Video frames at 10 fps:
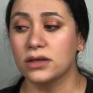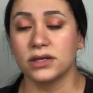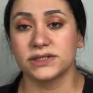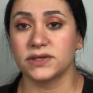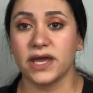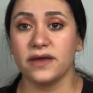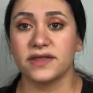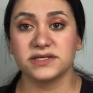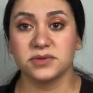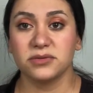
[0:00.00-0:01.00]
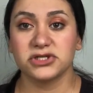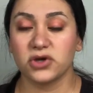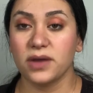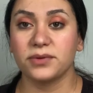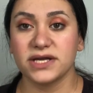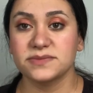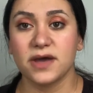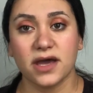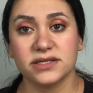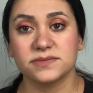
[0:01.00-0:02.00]
So yeah, that's pretty much how I price
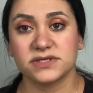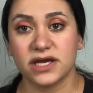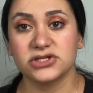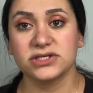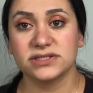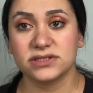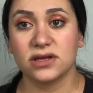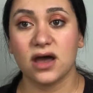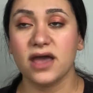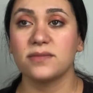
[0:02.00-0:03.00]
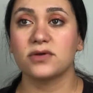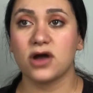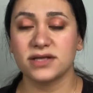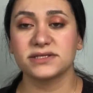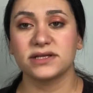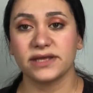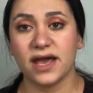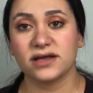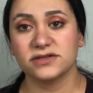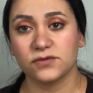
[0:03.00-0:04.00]
my items. I am constantly
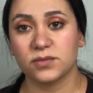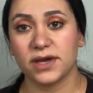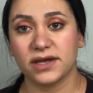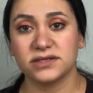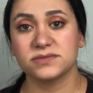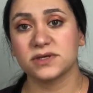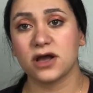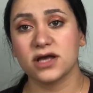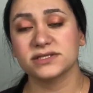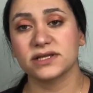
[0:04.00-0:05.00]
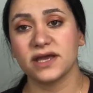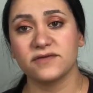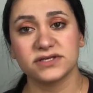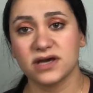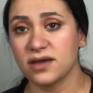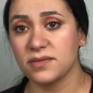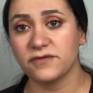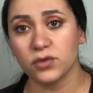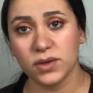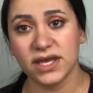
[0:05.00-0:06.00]
active with my items.
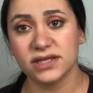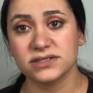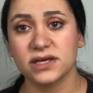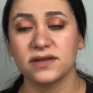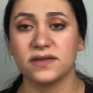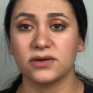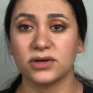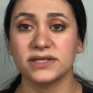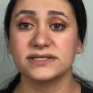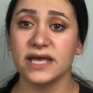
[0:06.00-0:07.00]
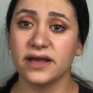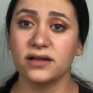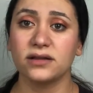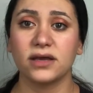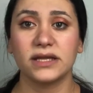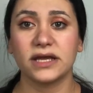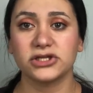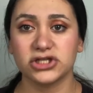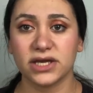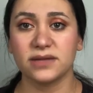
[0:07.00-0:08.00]
Every weekend they run the sale, and I
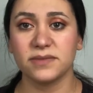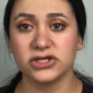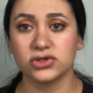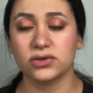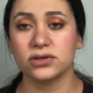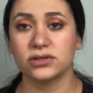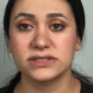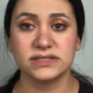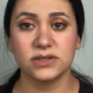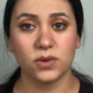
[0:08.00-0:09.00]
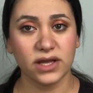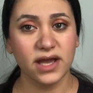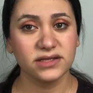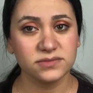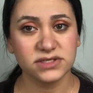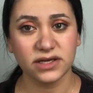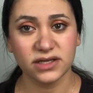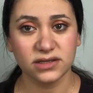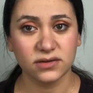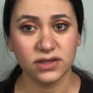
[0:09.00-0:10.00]
check and make sure to see what items are
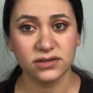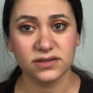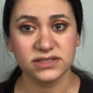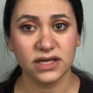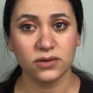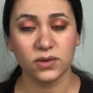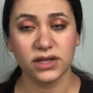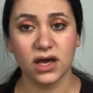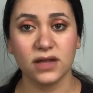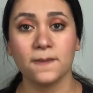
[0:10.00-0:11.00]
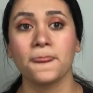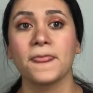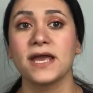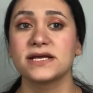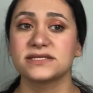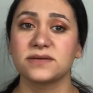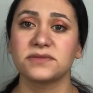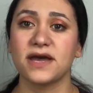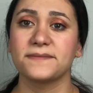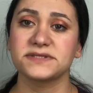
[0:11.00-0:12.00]
gonna run in the sale or whatnot.
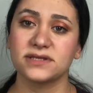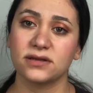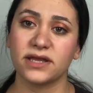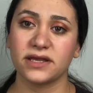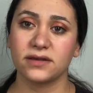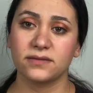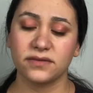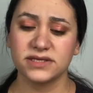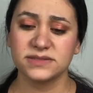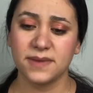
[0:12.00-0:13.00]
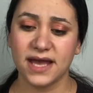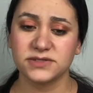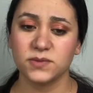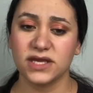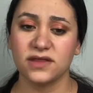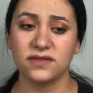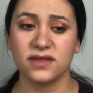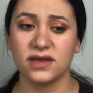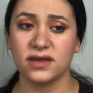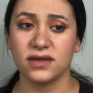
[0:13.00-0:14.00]
Sometimes, like this past weekend,
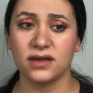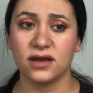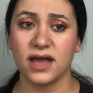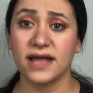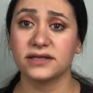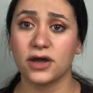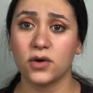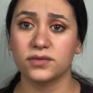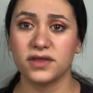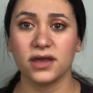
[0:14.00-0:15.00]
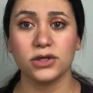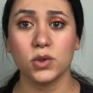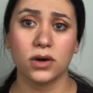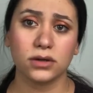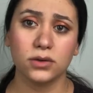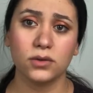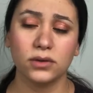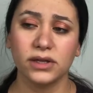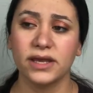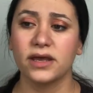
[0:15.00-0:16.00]
they had a code that you are
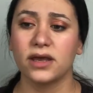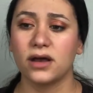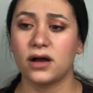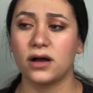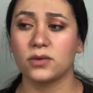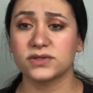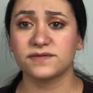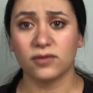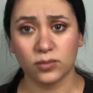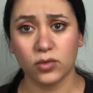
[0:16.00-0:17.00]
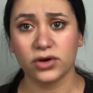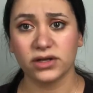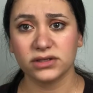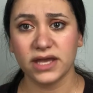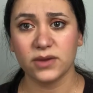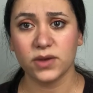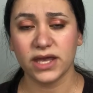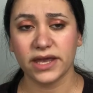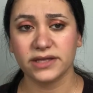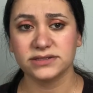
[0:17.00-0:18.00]
cool. It was for Memorial Day
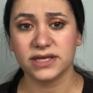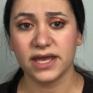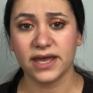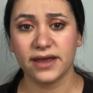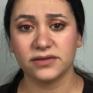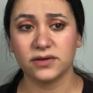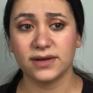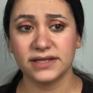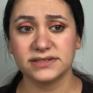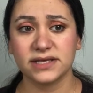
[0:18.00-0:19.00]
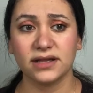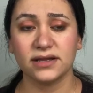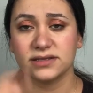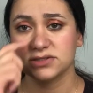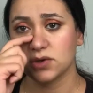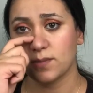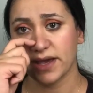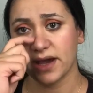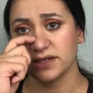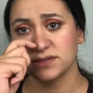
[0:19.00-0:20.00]
weekend, and they ran the sale. So
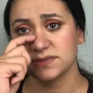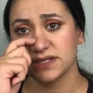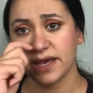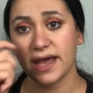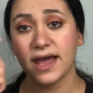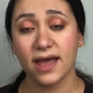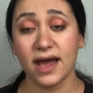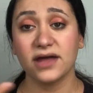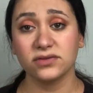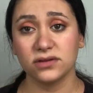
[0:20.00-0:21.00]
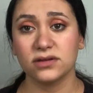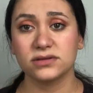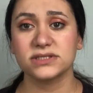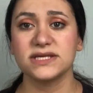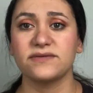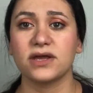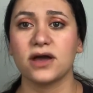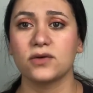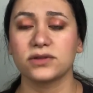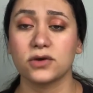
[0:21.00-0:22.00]
my items that had received
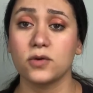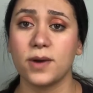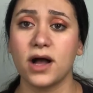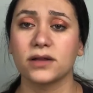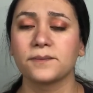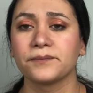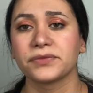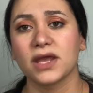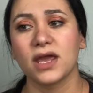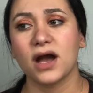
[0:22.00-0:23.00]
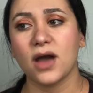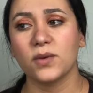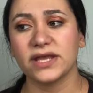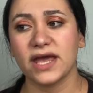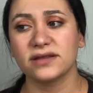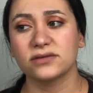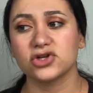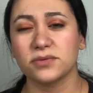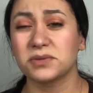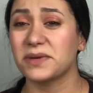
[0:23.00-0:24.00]
the coupon, I went ahead and
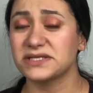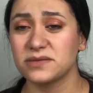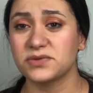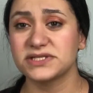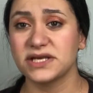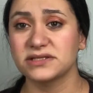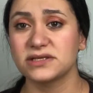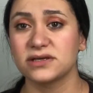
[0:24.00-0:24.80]
dropped them by 10%.